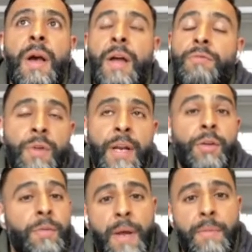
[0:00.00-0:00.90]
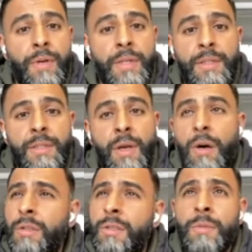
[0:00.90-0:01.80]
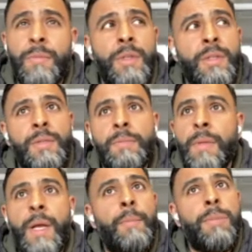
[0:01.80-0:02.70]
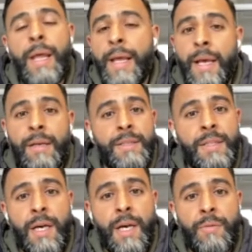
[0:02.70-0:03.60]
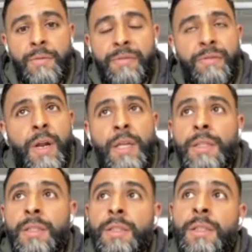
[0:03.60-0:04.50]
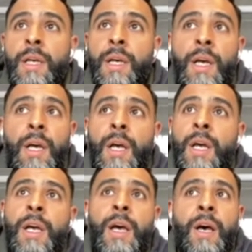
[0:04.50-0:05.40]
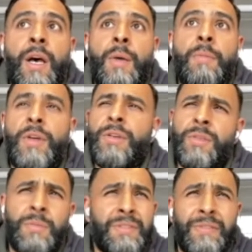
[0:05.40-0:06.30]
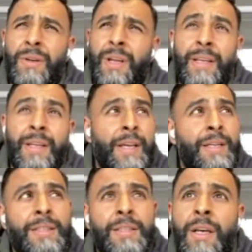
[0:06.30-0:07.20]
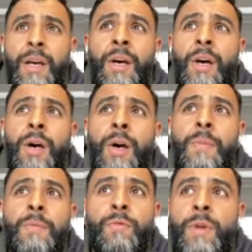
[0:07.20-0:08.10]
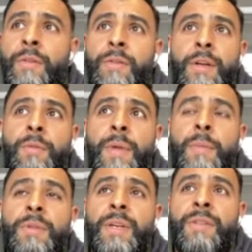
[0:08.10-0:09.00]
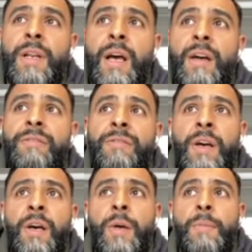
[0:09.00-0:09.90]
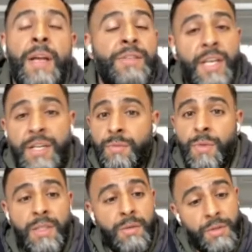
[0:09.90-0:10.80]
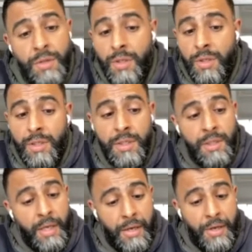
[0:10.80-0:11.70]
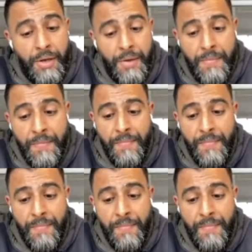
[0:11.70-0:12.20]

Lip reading: had really good memories, hot summers, playing outside with my friends. Those summers felt like years. Really, really good memories, having a laugh. Education-wise, it was good. I